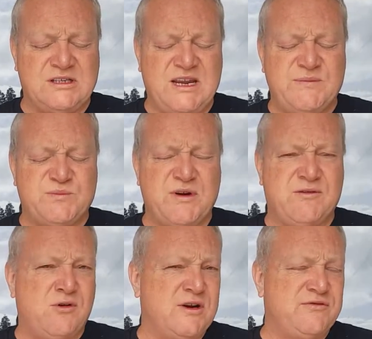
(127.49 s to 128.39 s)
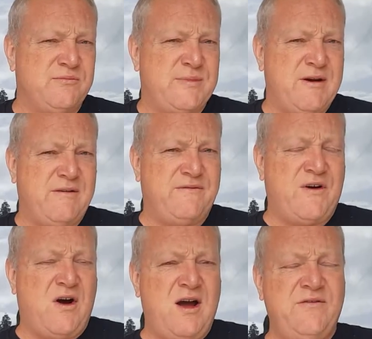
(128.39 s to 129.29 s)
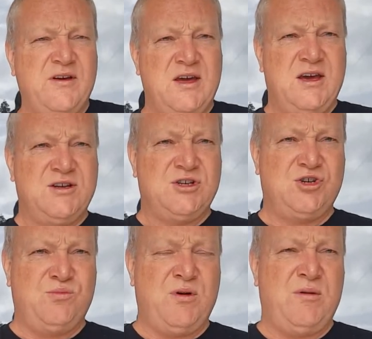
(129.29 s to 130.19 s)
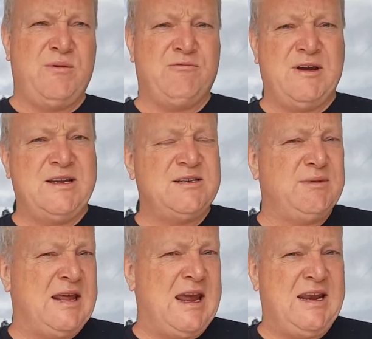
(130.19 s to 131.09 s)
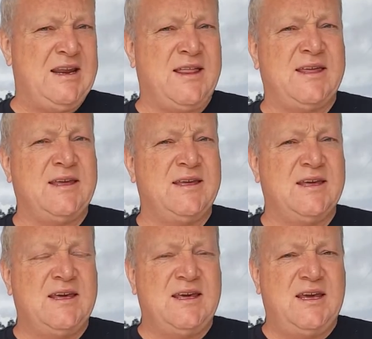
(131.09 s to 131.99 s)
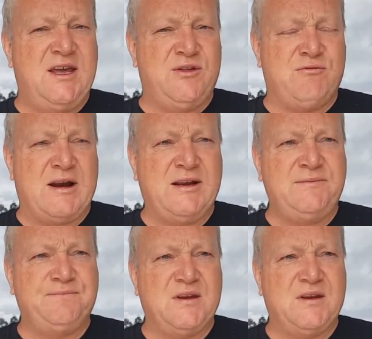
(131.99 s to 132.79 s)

Sam Spratt rides from Barry at 5, so she'll probably be reasonably handy, I think, in the running.